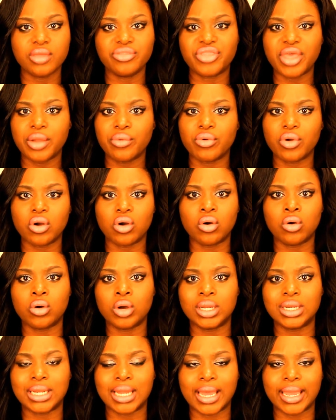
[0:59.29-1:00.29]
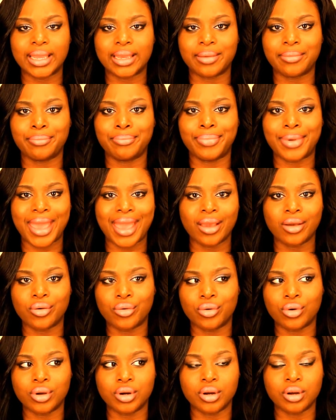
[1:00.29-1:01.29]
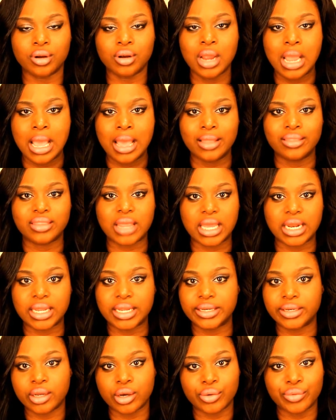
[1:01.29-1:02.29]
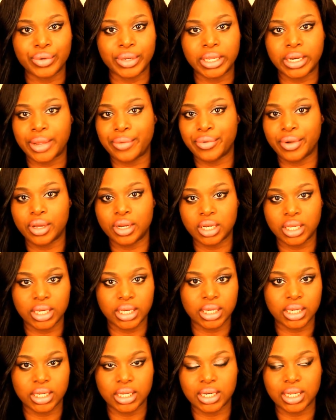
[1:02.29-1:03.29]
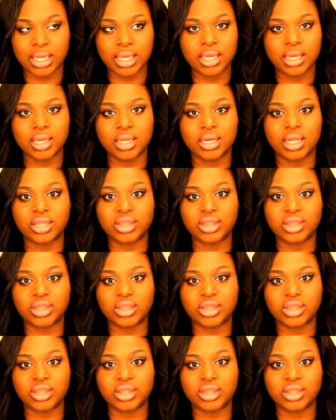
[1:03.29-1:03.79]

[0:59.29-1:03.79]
They were on like back order. They didn't know when they were going to get it in.